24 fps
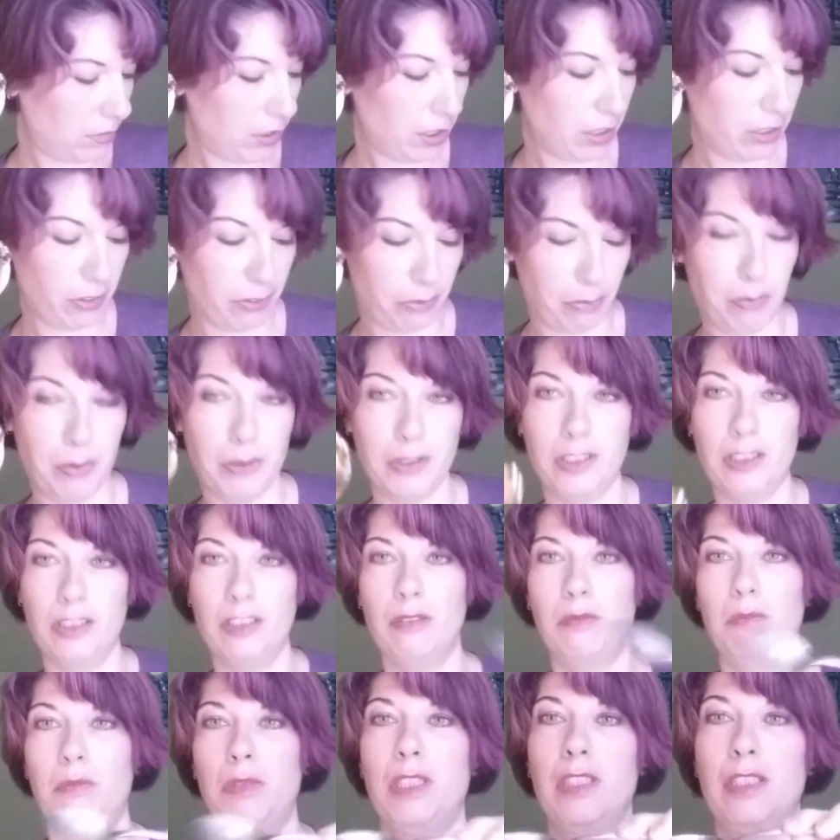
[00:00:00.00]
have
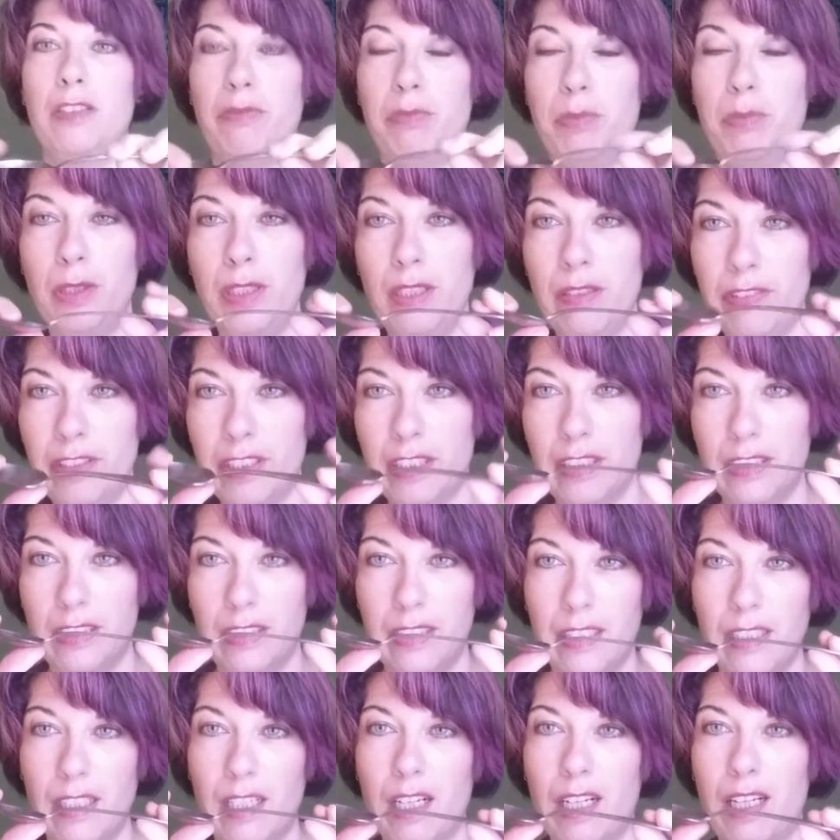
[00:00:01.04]

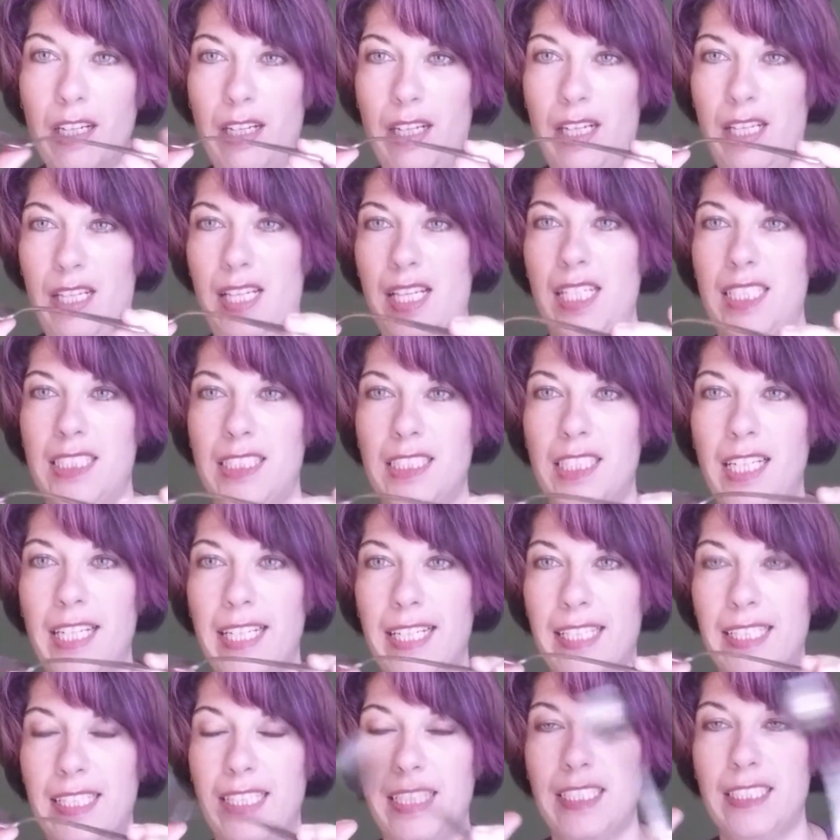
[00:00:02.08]
previously gone, it's
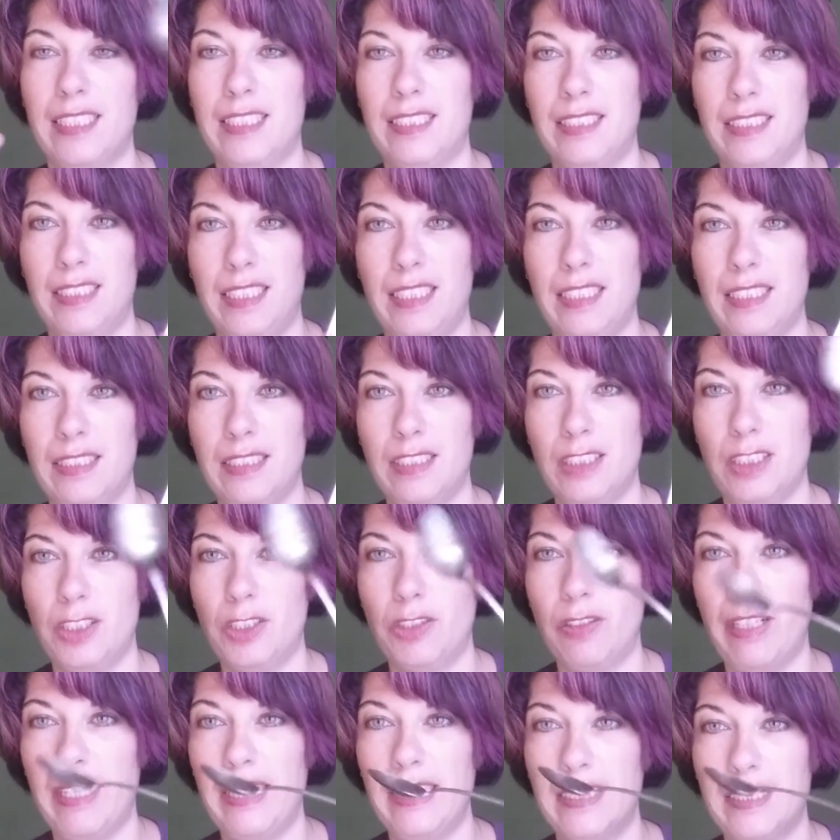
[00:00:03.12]
like this, it's
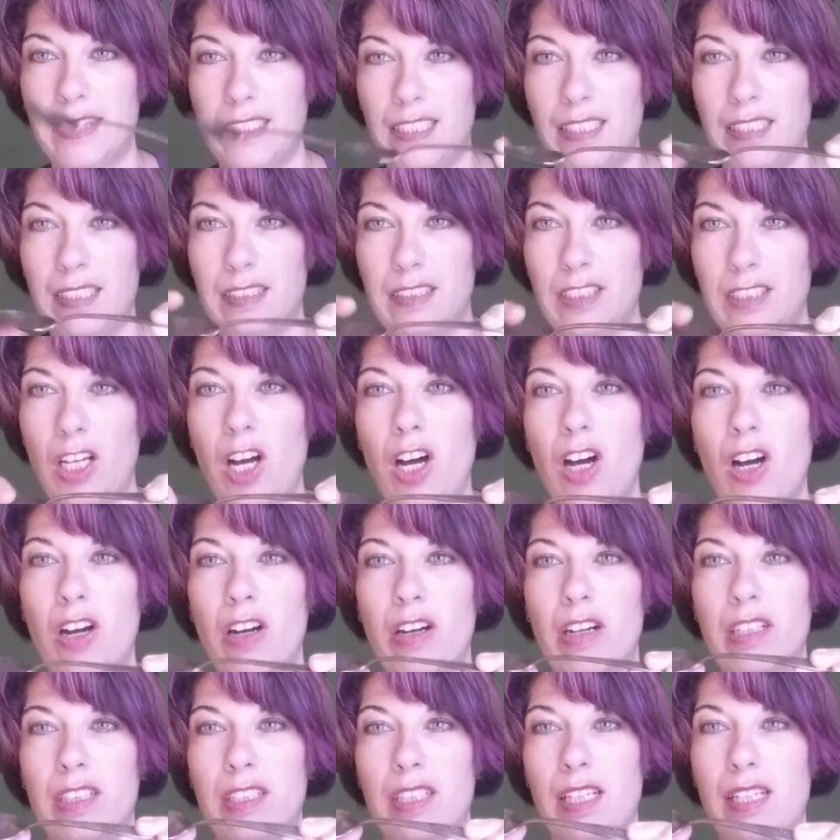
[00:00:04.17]
straight and it's
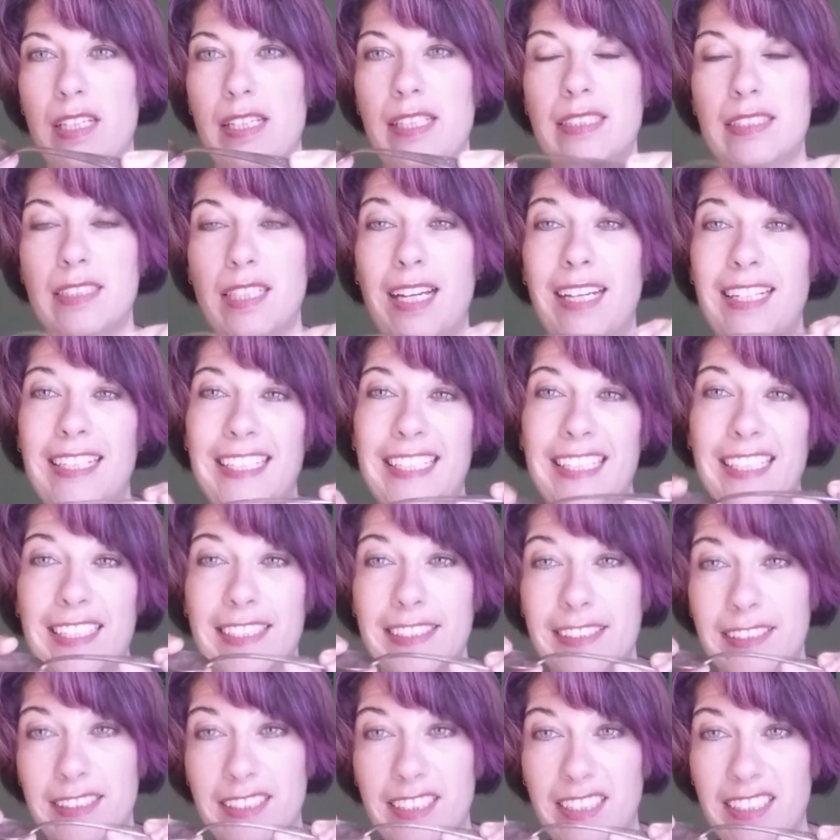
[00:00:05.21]
hard and it's
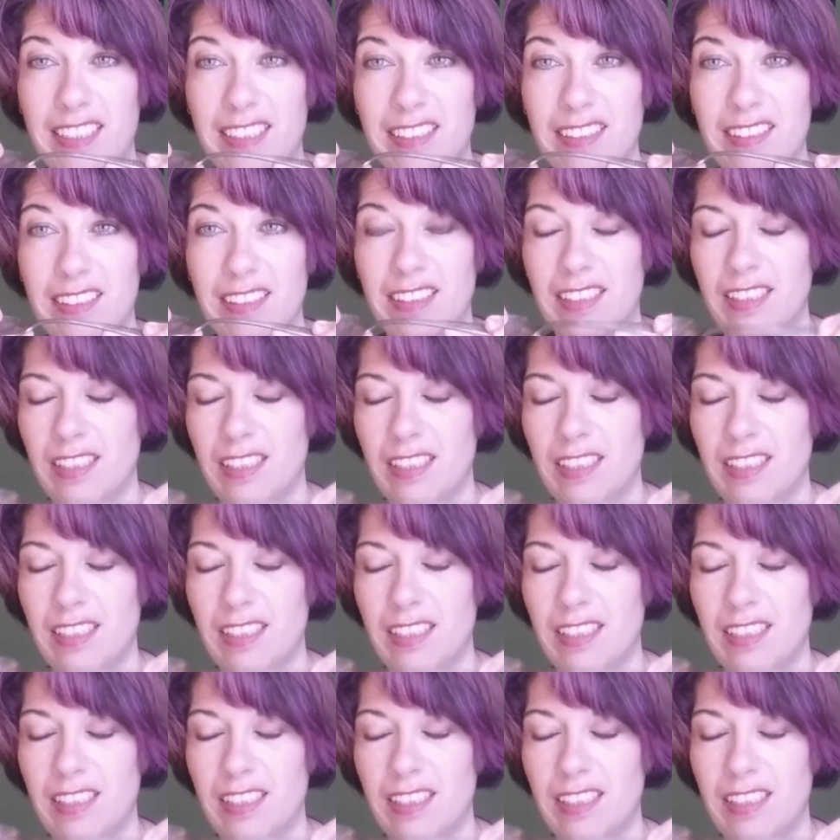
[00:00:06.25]
unyielding,